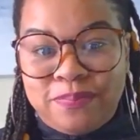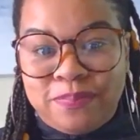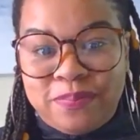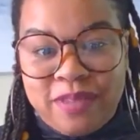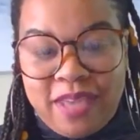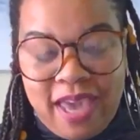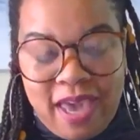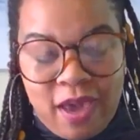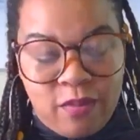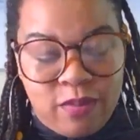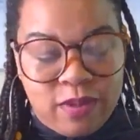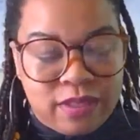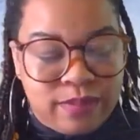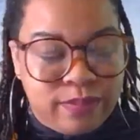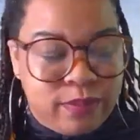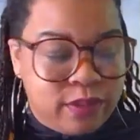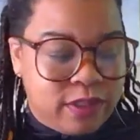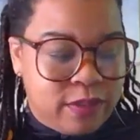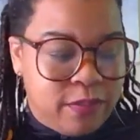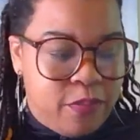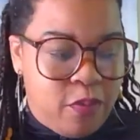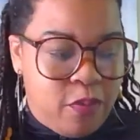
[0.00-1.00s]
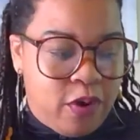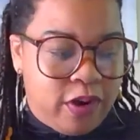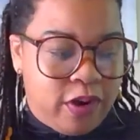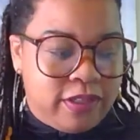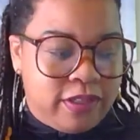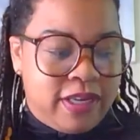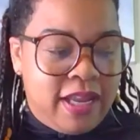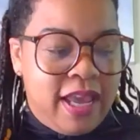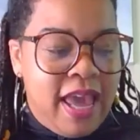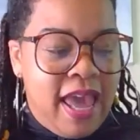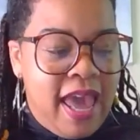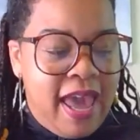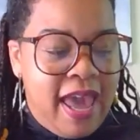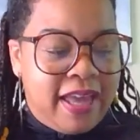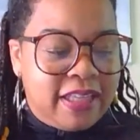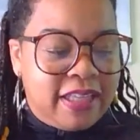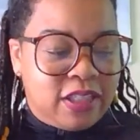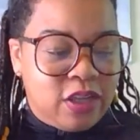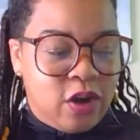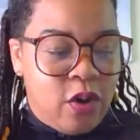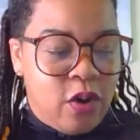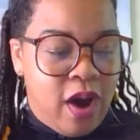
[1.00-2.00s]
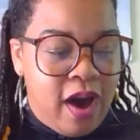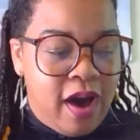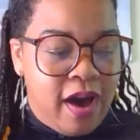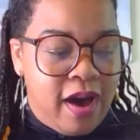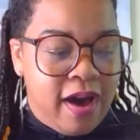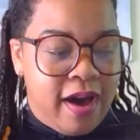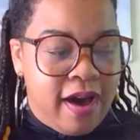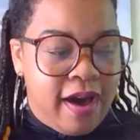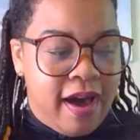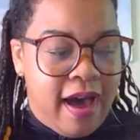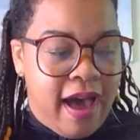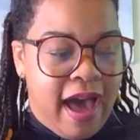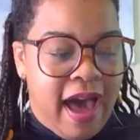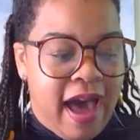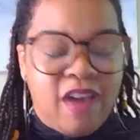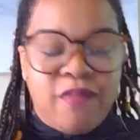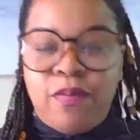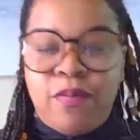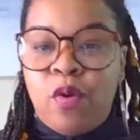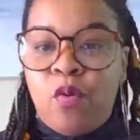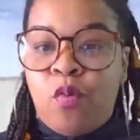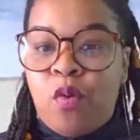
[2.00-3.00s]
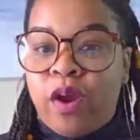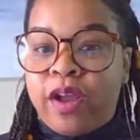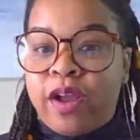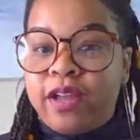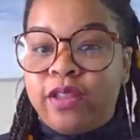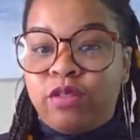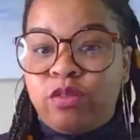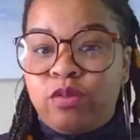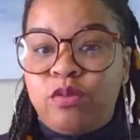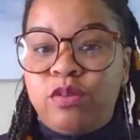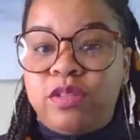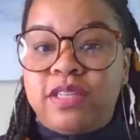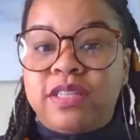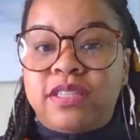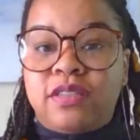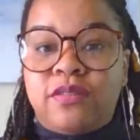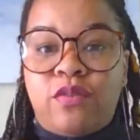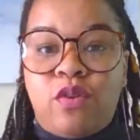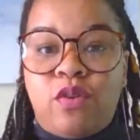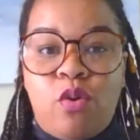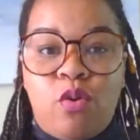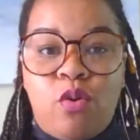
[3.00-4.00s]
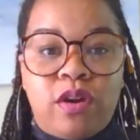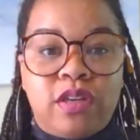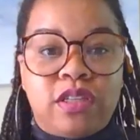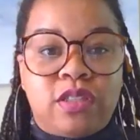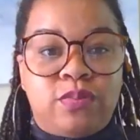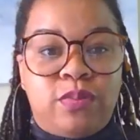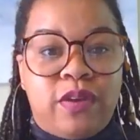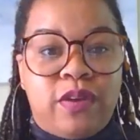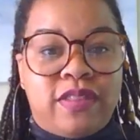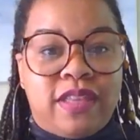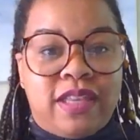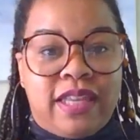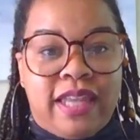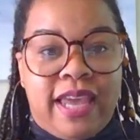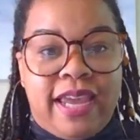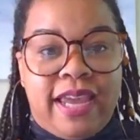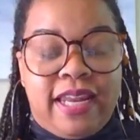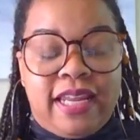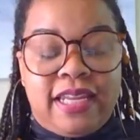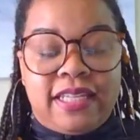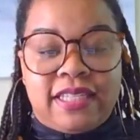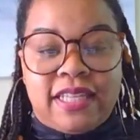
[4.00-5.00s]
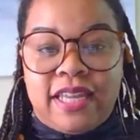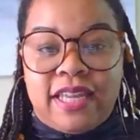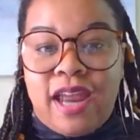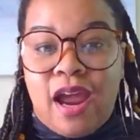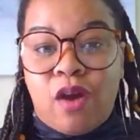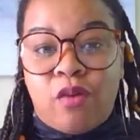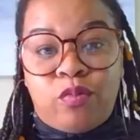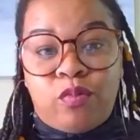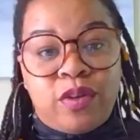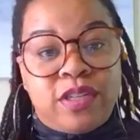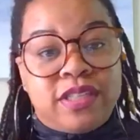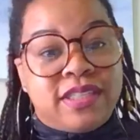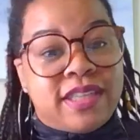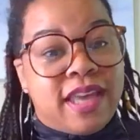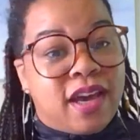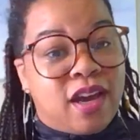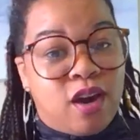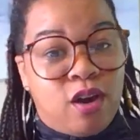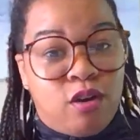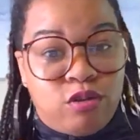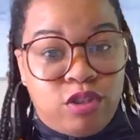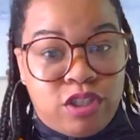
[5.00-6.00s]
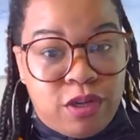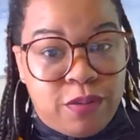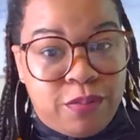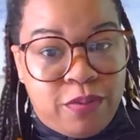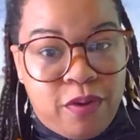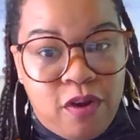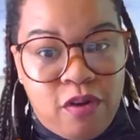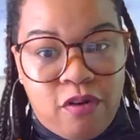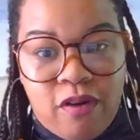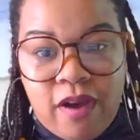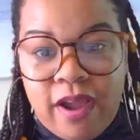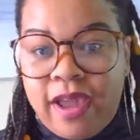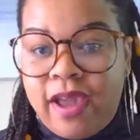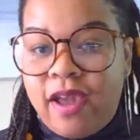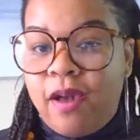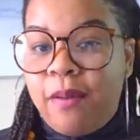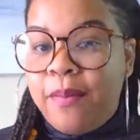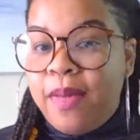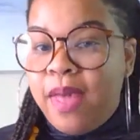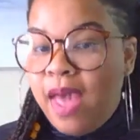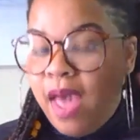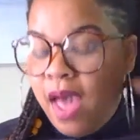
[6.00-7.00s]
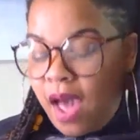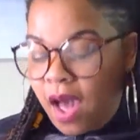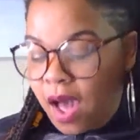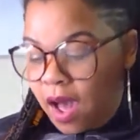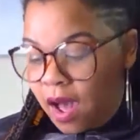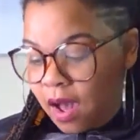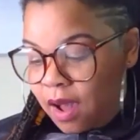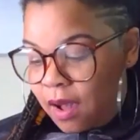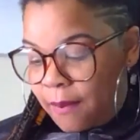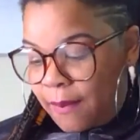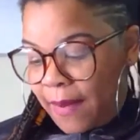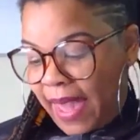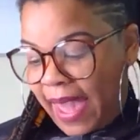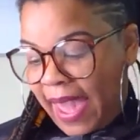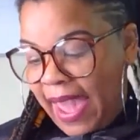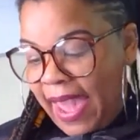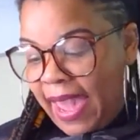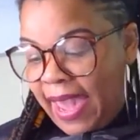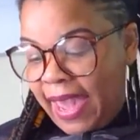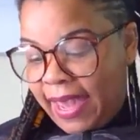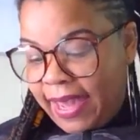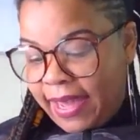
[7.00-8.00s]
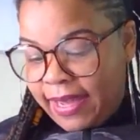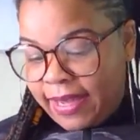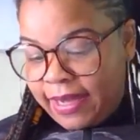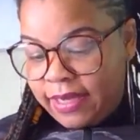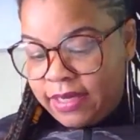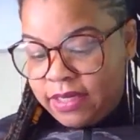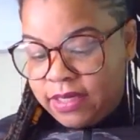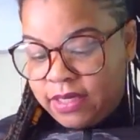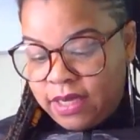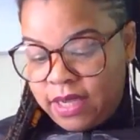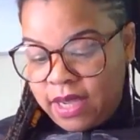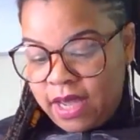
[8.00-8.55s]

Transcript: Okay, what's most important? And so uh, I've been working through this, of course, with the ladies in our reset coaching program. Um, and